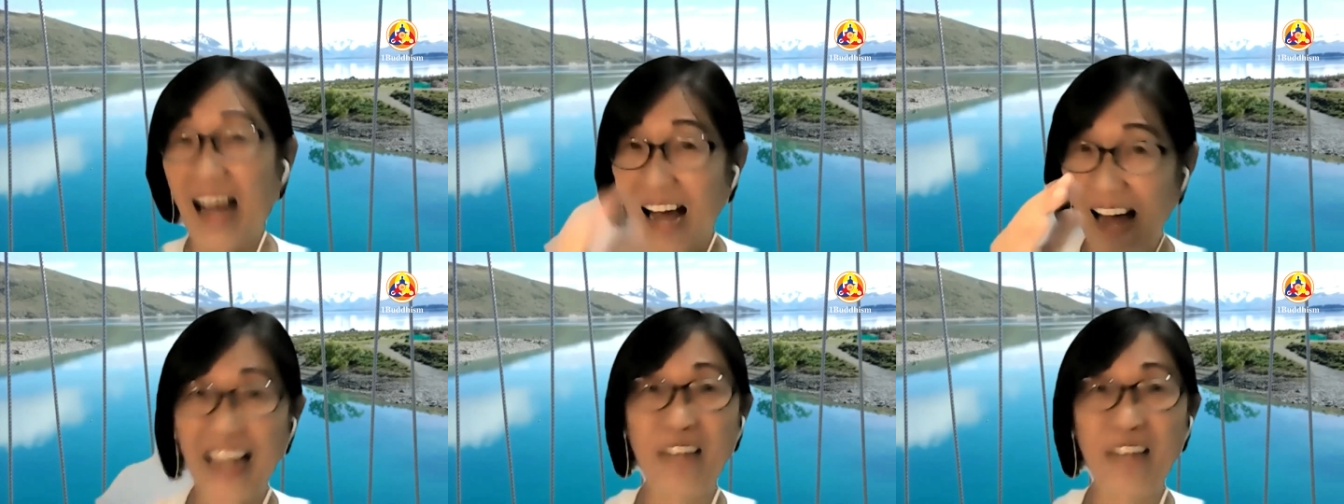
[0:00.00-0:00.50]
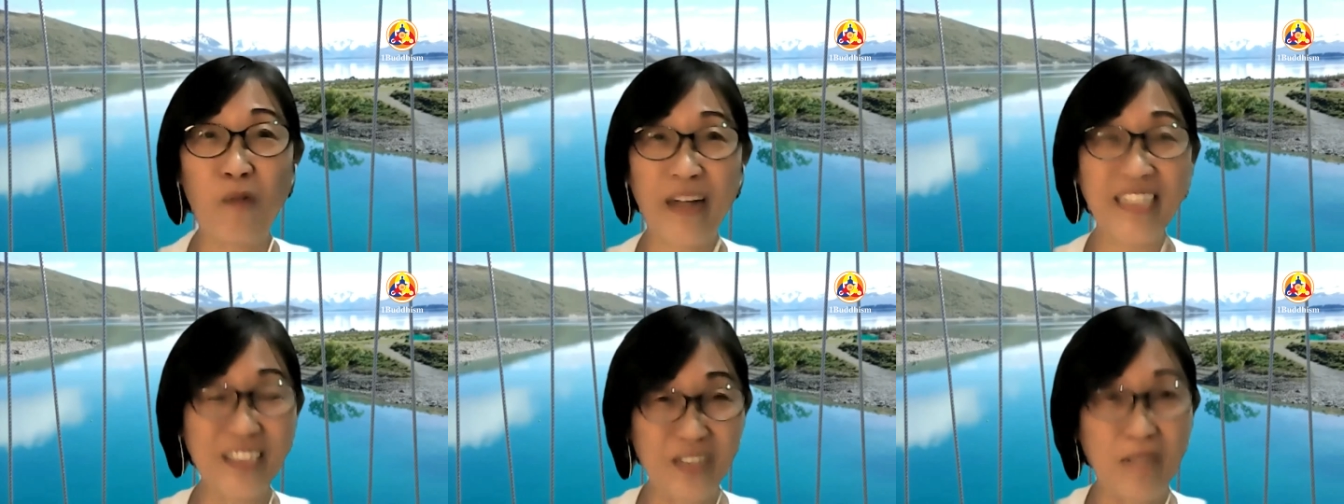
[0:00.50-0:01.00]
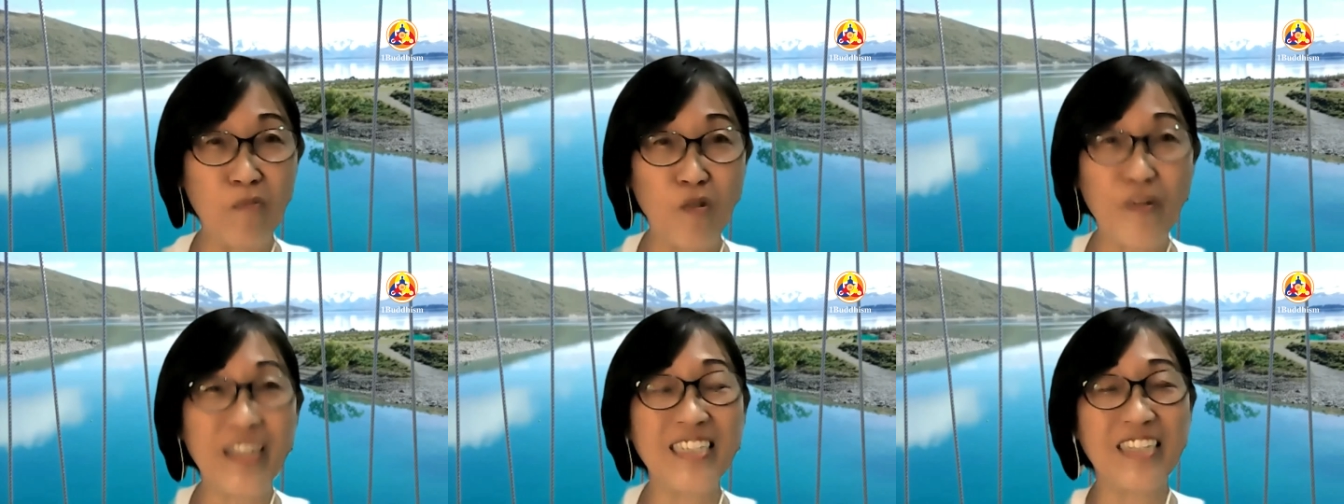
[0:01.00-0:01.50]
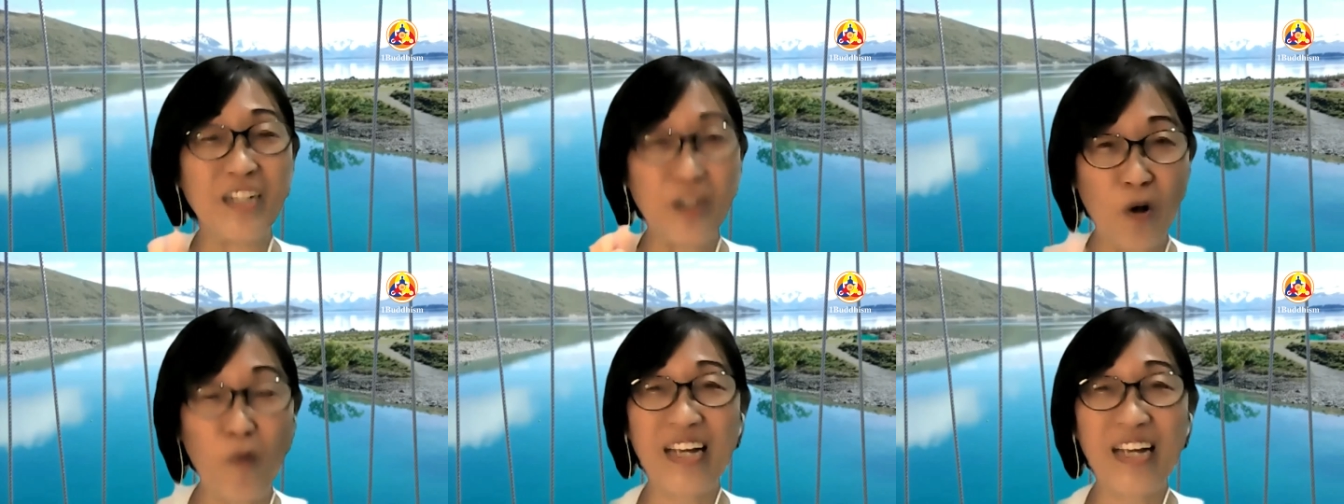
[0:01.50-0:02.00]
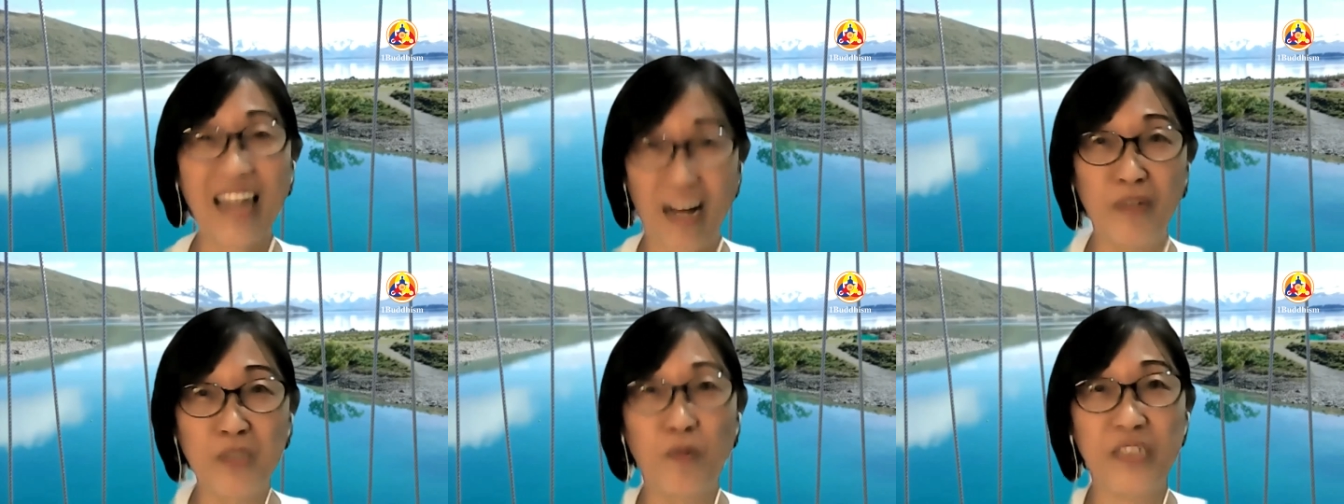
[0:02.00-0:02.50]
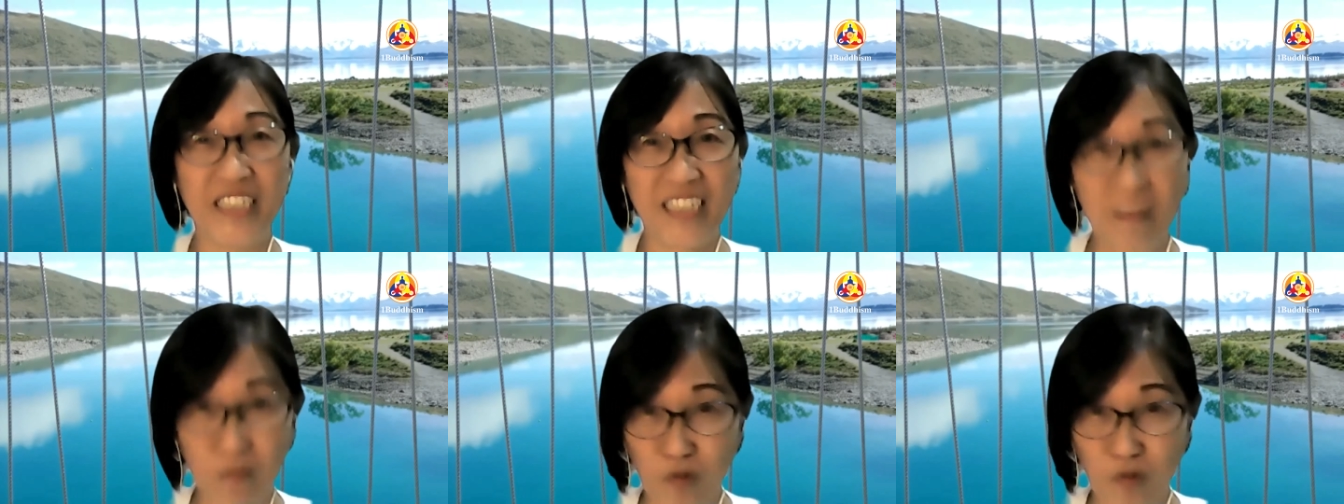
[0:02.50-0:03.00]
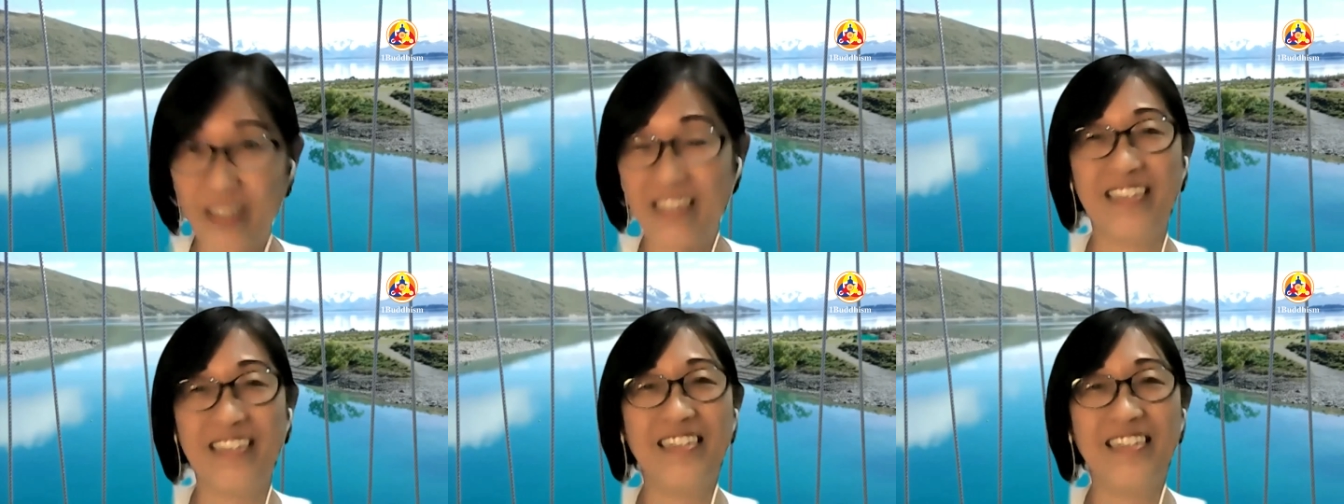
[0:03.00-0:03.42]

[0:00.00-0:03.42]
I went to the movies knowing I was watching a movie,